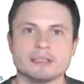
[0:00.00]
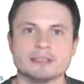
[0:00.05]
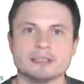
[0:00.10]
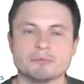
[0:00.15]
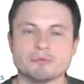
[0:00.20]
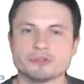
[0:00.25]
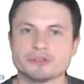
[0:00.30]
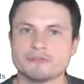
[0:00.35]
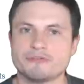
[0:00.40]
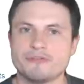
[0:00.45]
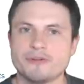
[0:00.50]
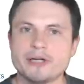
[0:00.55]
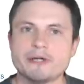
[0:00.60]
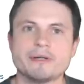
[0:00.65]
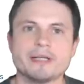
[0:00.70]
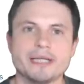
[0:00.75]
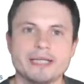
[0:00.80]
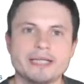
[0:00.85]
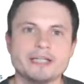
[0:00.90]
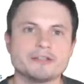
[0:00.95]
there was a
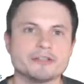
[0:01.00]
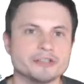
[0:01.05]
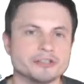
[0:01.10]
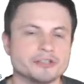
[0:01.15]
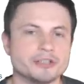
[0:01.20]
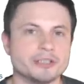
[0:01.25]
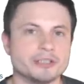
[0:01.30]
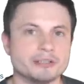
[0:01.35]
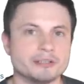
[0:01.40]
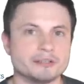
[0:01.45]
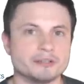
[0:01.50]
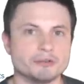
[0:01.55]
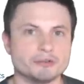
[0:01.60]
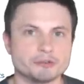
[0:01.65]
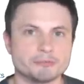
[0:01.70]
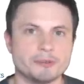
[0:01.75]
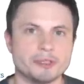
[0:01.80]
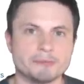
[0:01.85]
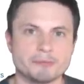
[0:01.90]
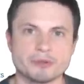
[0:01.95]
very interesting
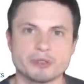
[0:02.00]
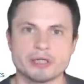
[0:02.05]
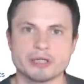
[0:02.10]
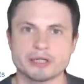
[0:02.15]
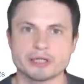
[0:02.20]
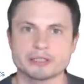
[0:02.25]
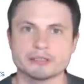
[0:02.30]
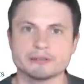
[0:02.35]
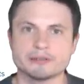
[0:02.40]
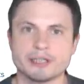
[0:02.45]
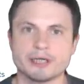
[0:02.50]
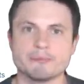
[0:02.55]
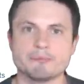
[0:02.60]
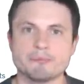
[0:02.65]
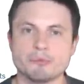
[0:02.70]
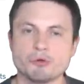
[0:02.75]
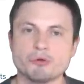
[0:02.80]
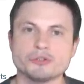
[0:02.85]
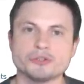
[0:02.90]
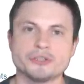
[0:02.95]
newspaper article that I'm
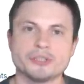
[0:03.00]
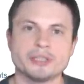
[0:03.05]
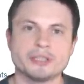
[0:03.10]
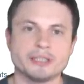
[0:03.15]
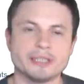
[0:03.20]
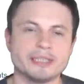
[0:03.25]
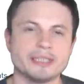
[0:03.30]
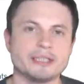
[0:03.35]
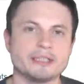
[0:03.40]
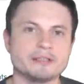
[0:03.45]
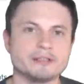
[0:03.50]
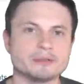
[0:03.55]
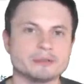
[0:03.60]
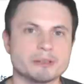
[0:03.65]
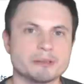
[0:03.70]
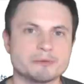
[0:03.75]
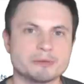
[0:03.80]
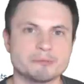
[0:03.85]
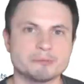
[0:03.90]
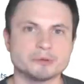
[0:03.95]
posting in the
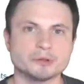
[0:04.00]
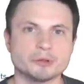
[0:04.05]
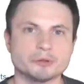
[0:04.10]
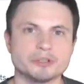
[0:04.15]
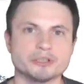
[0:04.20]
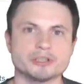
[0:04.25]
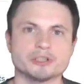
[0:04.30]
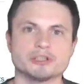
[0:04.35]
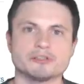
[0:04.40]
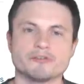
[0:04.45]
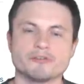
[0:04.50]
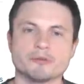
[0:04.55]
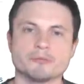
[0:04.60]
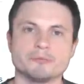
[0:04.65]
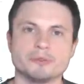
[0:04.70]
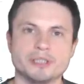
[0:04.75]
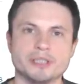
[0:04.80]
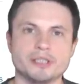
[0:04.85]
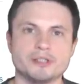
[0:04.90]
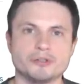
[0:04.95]
description below, this is
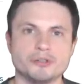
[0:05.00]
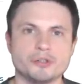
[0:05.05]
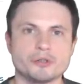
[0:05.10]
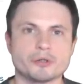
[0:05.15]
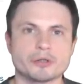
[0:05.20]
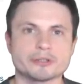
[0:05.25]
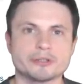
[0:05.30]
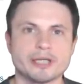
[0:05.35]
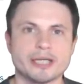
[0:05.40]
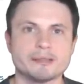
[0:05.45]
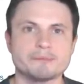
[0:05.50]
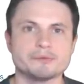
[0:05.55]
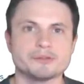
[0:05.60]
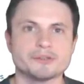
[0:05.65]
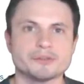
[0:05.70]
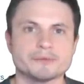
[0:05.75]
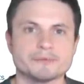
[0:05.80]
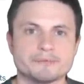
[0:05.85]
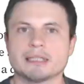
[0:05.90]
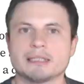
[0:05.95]
from the New York
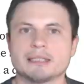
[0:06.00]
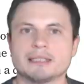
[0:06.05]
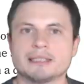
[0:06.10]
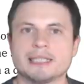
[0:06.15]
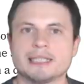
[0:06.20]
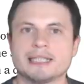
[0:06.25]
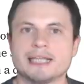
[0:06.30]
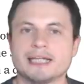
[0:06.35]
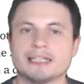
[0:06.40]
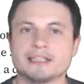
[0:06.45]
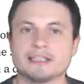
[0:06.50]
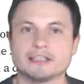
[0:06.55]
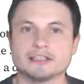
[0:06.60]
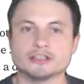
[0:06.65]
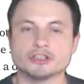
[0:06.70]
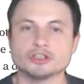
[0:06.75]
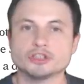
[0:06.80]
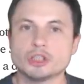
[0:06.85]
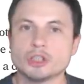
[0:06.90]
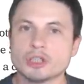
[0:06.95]
Times, that had a
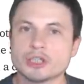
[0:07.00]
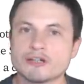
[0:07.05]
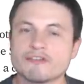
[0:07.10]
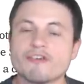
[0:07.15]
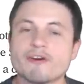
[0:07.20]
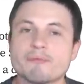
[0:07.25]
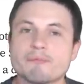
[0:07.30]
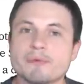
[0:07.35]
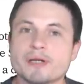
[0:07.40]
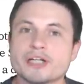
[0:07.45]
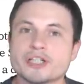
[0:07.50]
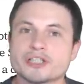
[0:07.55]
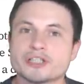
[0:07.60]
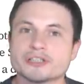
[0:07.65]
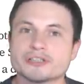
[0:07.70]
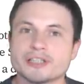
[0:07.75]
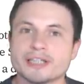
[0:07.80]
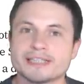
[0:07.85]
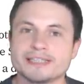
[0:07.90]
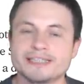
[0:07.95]
lot of
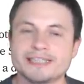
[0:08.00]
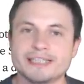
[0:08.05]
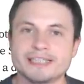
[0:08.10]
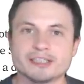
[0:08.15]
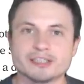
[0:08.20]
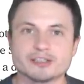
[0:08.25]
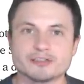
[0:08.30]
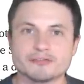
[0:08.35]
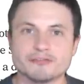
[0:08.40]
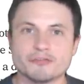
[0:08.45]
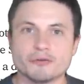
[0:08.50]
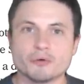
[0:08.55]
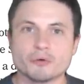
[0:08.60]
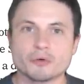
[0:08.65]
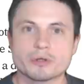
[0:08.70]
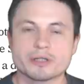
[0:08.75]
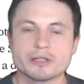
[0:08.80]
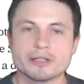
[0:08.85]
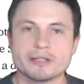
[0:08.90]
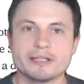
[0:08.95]
ambitious ideas
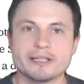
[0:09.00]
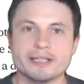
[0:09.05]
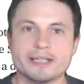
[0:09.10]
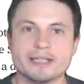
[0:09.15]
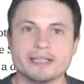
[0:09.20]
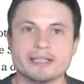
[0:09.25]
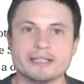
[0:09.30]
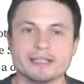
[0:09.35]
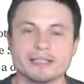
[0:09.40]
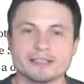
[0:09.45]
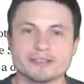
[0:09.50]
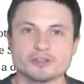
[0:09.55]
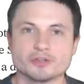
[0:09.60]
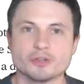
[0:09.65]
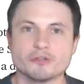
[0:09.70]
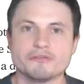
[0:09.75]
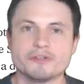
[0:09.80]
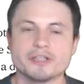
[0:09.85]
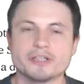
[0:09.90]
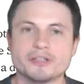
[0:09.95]
for the uh,
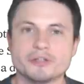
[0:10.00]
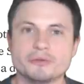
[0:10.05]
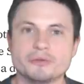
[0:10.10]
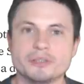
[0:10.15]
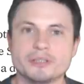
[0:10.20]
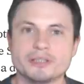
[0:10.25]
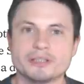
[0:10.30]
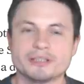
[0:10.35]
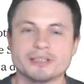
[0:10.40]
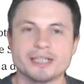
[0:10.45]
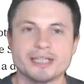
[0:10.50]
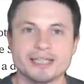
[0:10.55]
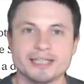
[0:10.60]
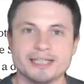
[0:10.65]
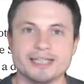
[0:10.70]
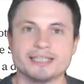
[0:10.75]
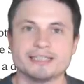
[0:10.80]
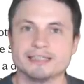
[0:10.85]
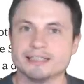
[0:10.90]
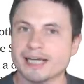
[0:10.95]
Soviet Union
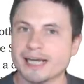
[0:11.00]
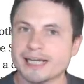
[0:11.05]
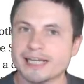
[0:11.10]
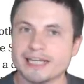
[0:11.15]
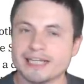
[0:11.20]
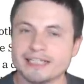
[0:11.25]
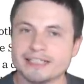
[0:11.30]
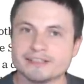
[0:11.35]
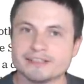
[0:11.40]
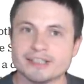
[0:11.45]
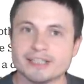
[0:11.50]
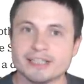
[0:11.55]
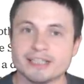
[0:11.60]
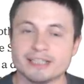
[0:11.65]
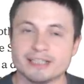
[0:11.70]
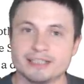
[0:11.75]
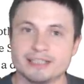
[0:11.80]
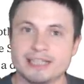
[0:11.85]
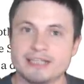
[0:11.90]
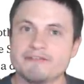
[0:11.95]
in the 90s.
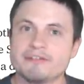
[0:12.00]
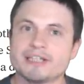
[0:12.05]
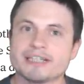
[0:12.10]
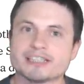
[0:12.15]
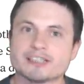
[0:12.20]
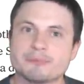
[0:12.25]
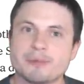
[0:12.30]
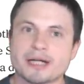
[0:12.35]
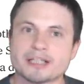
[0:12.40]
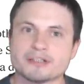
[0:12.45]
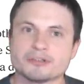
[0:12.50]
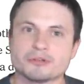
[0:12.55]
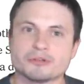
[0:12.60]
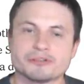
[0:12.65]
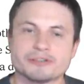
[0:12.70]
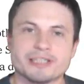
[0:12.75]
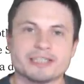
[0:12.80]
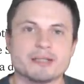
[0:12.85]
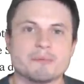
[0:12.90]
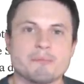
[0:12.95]
They even expected to
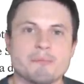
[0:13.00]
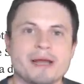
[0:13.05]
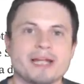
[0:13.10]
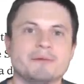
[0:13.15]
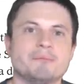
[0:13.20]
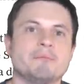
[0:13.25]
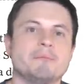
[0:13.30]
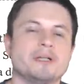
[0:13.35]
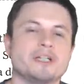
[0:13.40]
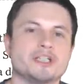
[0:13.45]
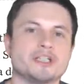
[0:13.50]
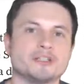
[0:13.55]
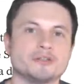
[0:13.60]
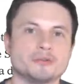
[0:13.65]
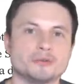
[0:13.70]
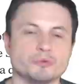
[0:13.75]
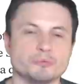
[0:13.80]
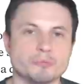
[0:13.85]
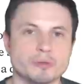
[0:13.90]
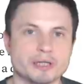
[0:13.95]
send a manned mission
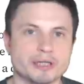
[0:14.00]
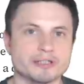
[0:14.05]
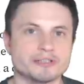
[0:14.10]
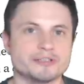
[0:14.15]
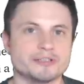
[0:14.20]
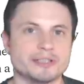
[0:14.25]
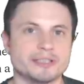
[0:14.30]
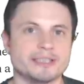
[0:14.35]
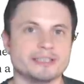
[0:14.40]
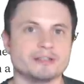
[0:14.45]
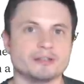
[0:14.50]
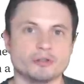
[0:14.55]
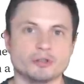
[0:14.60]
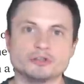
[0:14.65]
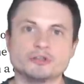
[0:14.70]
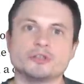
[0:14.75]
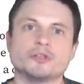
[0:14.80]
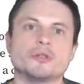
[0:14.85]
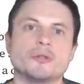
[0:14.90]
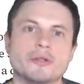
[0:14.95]
to Mars in
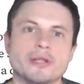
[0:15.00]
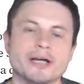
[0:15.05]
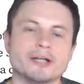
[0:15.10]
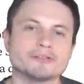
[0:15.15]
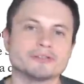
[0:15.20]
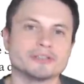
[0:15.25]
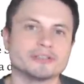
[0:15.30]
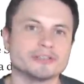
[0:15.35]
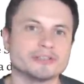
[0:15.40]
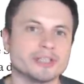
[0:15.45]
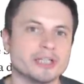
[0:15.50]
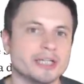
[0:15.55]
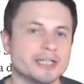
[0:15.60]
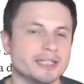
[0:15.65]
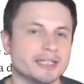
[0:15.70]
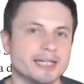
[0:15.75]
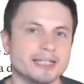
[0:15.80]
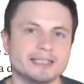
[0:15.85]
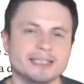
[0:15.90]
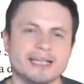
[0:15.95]
early 2000s
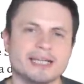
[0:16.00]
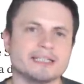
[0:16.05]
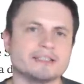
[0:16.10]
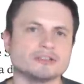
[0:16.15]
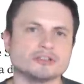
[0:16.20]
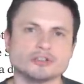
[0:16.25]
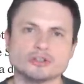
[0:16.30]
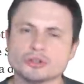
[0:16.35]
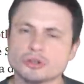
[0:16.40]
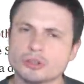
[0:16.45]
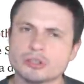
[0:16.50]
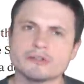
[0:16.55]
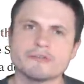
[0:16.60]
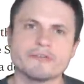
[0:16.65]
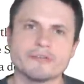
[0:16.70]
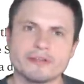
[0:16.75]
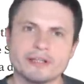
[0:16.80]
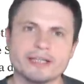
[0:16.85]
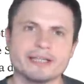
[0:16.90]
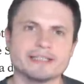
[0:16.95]
and they had a lot
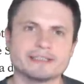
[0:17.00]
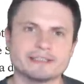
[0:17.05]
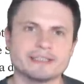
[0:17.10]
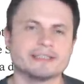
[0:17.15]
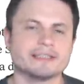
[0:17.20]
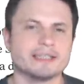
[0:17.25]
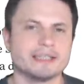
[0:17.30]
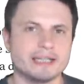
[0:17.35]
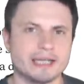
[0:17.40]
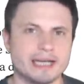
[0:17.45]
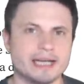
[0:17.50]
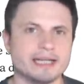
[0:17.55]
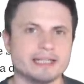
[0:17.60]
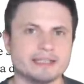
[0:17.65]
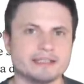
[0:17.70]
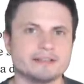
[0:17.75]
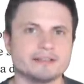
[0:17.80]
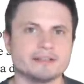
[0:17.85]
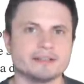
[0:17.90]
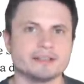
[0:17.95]
of things that they
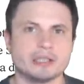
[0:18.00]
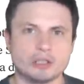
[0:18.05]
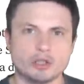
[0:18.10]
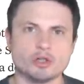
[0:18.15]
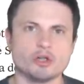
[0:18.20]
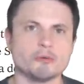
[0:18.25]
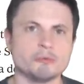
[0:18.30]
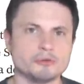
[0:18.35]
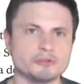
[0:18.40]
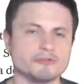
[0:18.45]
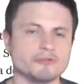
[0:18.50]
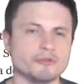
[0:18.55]
had hopes